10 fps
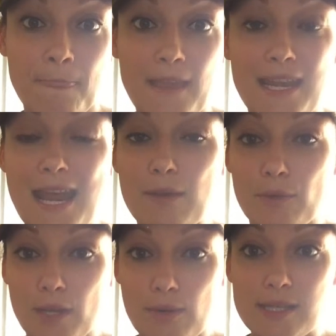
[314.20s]
and
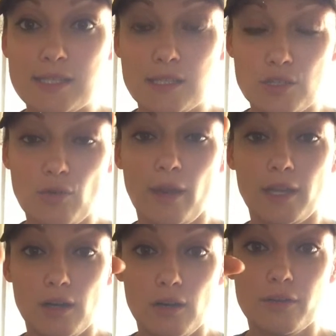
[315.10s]
request to join
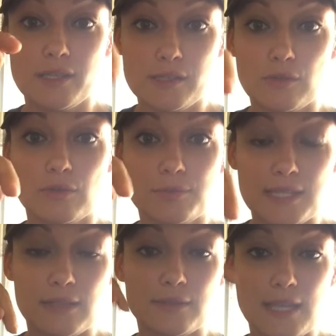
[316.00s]
all these groups
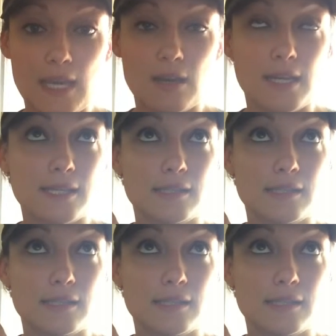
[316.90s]
in those areas.